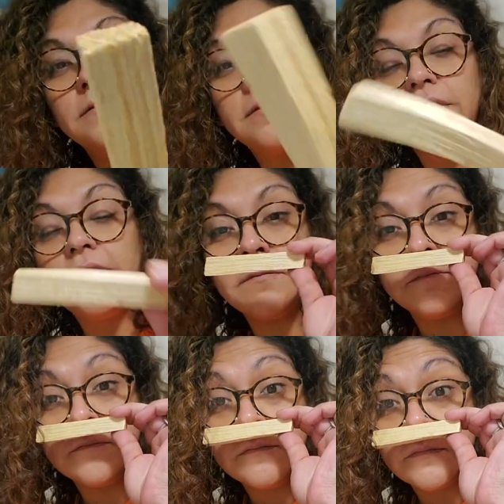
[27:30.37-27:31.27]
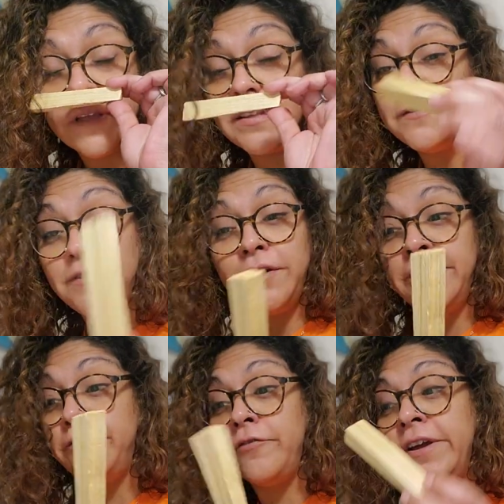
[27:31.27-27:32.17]
And it's very
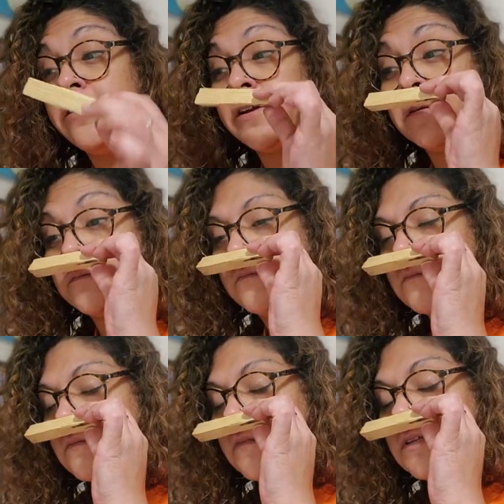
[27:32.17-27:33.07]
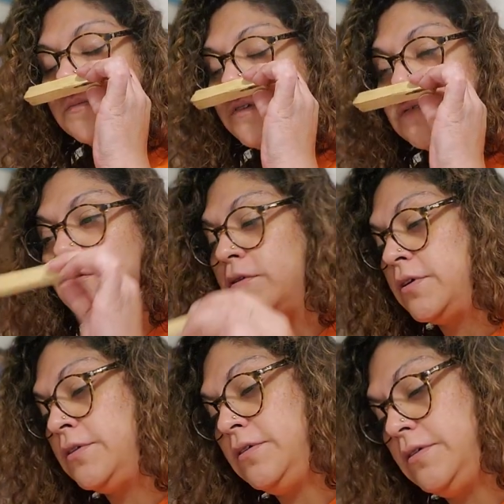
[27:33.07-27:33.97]
fragrant. It smells so good.